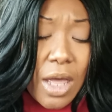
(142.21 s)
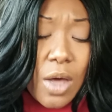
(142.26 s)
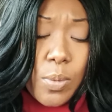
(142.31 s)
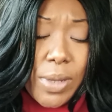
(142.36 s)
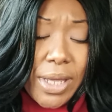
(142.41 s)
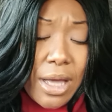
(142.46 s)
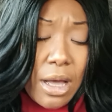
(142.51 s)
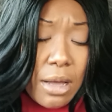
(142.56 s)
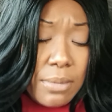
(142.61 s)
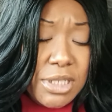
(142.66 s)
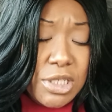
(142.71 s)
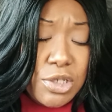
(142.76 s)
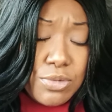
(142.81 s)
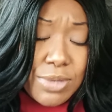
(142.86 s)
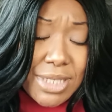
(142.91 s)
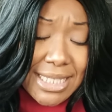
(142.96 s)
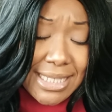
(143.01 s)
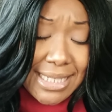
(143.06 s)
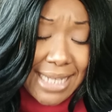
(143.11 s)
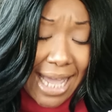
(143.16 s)
We come to you
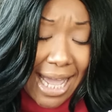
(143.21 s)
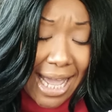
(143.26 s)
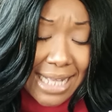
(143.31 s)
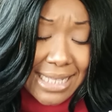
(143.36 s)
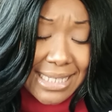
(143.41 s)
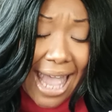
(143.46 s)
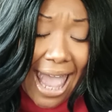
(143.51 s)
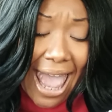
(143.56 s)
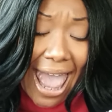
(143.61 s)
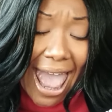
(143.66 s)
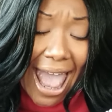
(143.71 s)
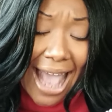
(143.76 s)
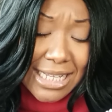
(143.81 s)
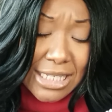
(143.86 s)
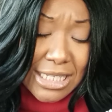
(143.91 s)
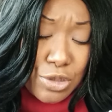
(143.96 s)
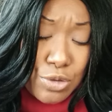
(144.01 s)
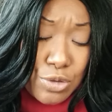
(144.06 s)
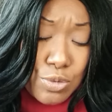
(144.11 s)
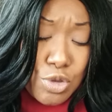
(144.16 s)
today to
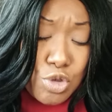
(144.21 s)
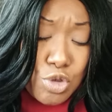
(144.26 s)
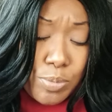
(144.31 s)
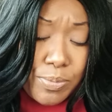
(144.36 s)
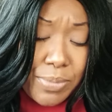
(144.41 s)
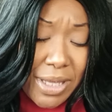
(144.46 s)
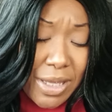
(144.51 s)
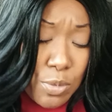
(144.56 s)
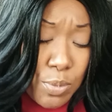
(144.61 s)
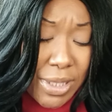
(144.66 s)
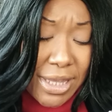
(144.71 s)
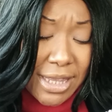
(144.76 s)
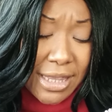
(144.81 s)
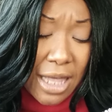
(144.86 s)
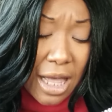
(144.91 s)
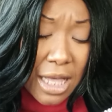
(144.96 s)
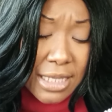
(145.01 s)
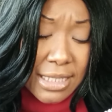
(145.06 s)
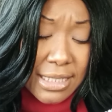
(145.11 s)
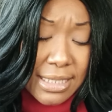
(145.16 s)
ask you to be with
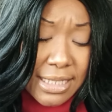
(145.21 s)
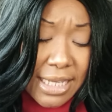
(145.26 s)
us,